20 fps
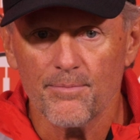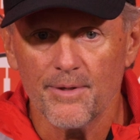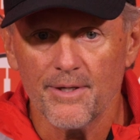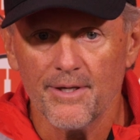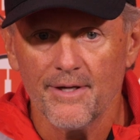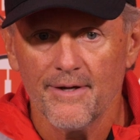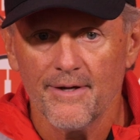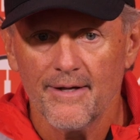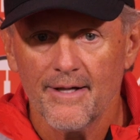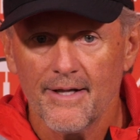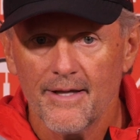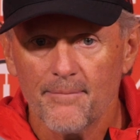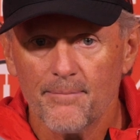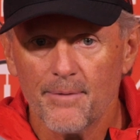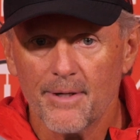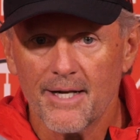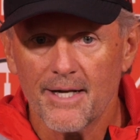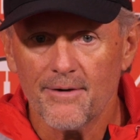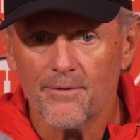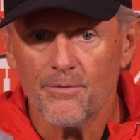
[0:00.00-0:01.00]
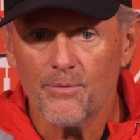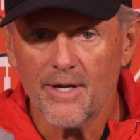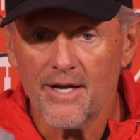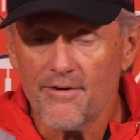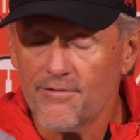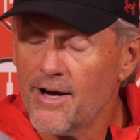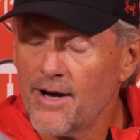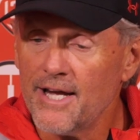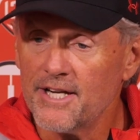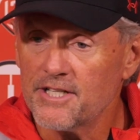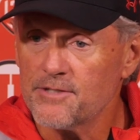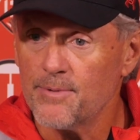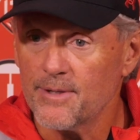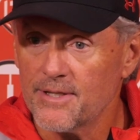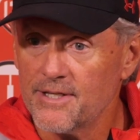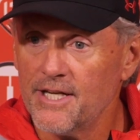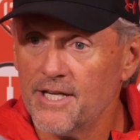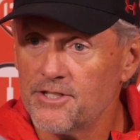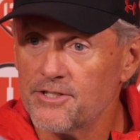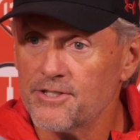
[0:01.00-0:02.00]
But we have high
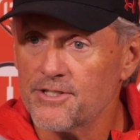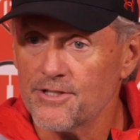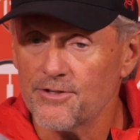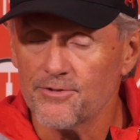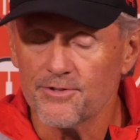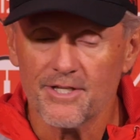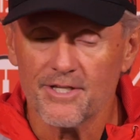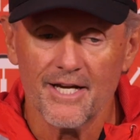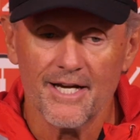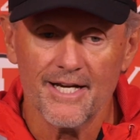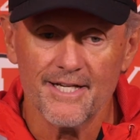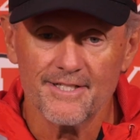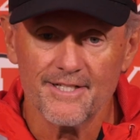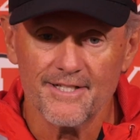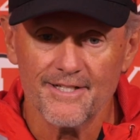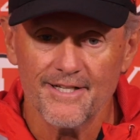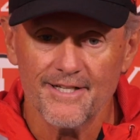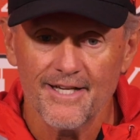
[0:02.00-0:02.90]
expectations of those guys,